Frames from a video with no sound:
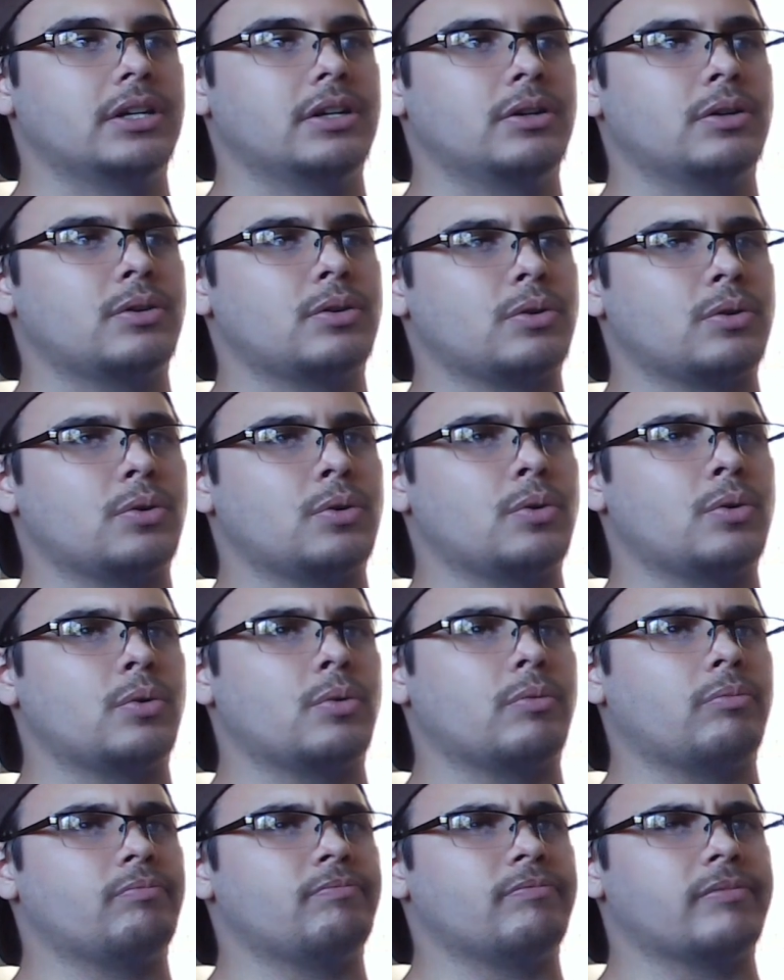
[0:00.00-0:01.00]

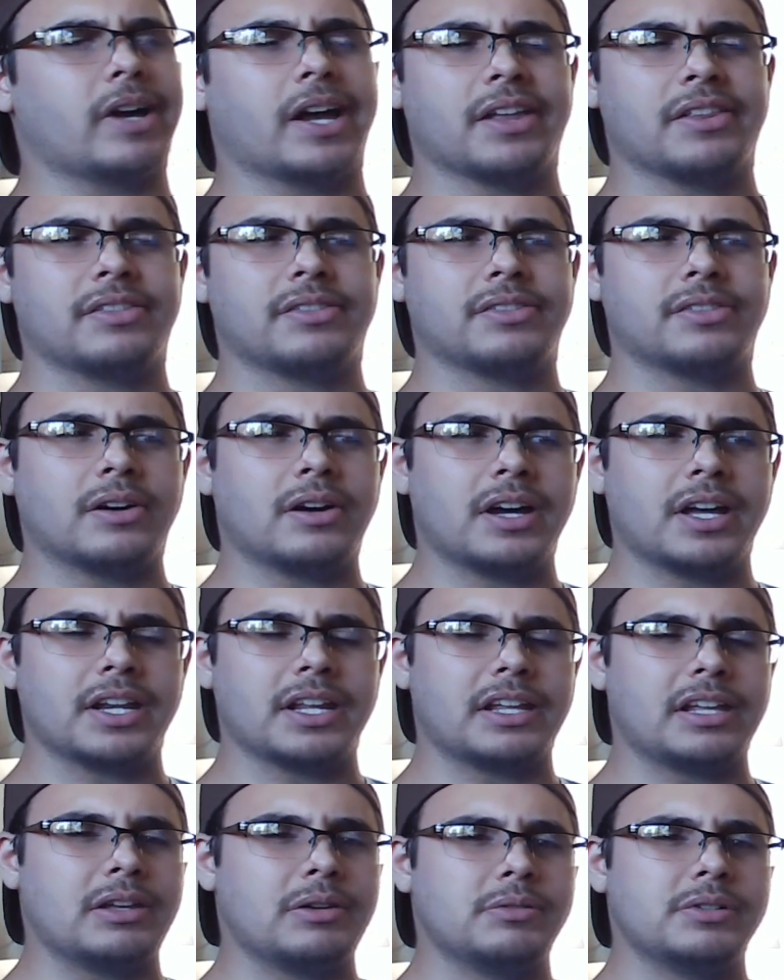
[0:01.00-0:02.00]
who I thought
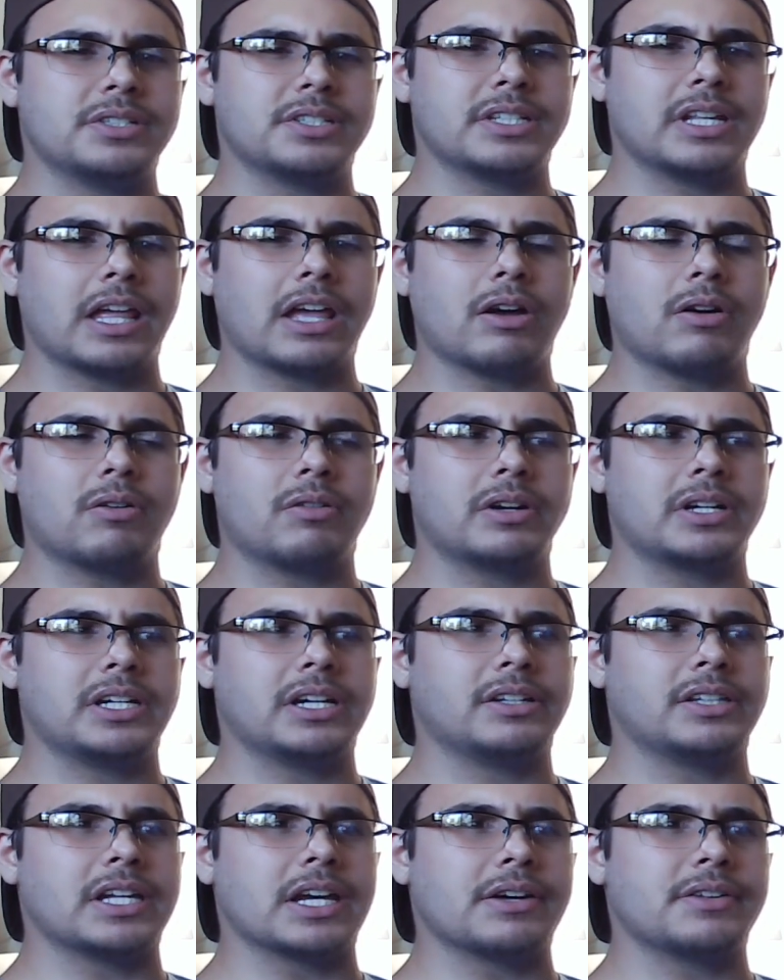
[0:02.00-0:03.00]
he was like already
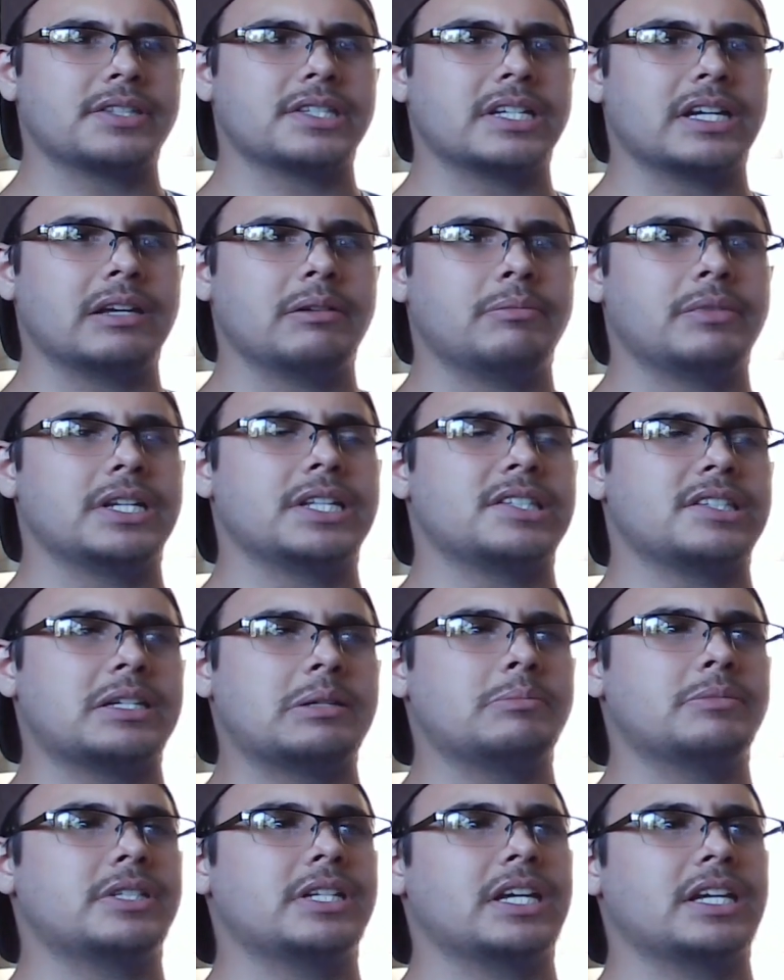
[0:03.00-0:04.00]
on the outside, but it
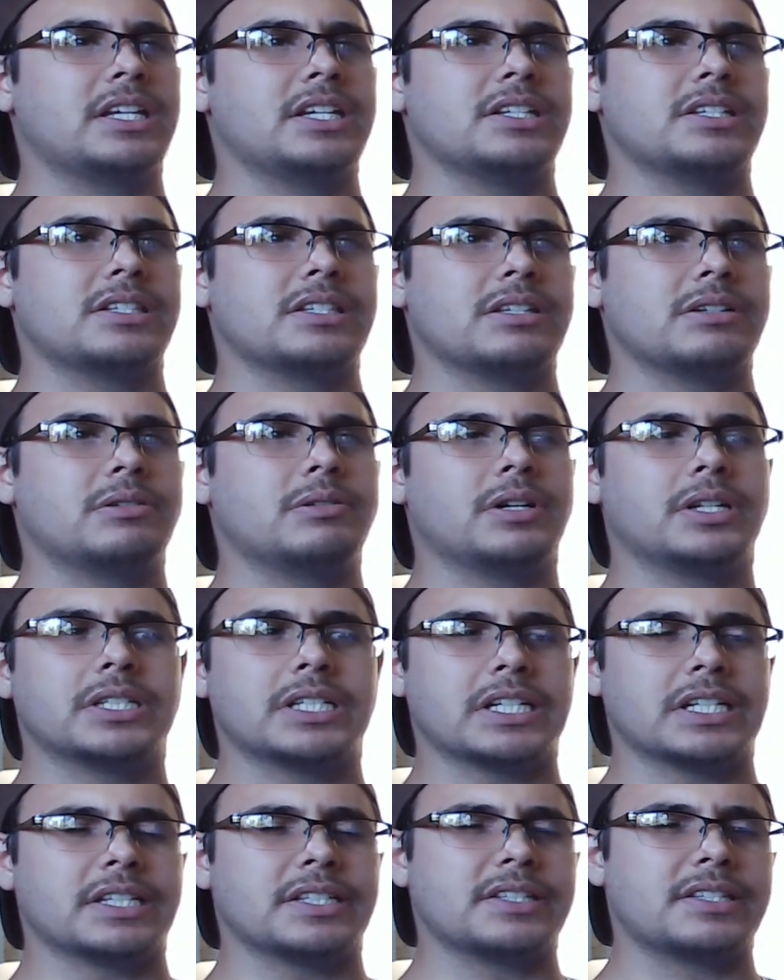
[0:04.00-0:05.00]
seems like he's still on
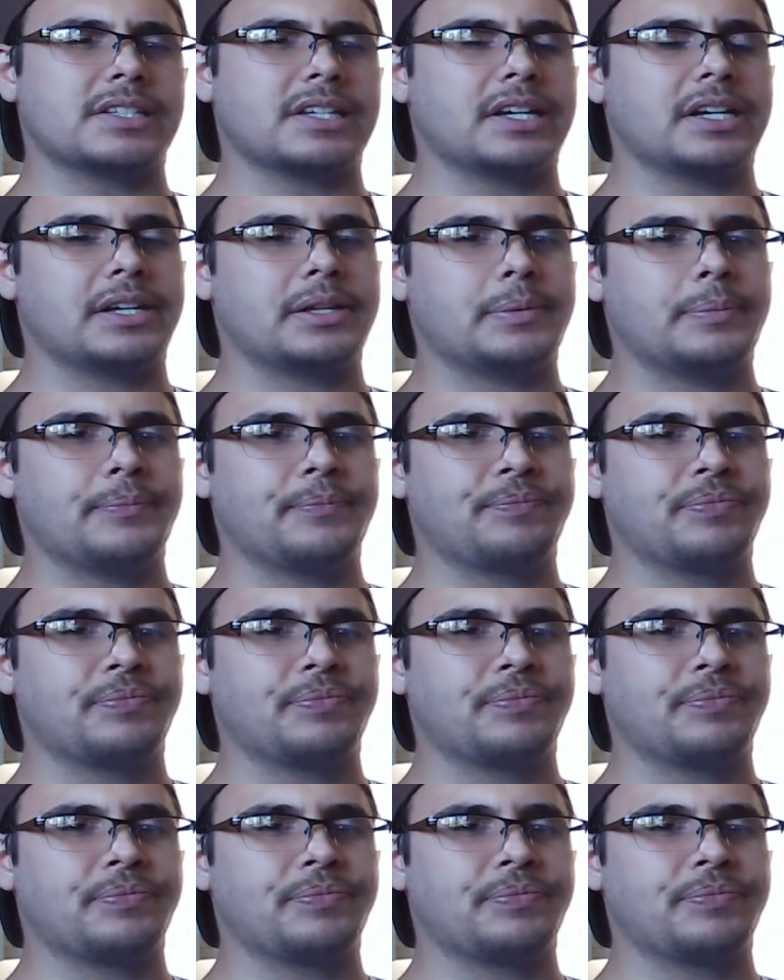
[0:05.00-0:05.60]
the inside.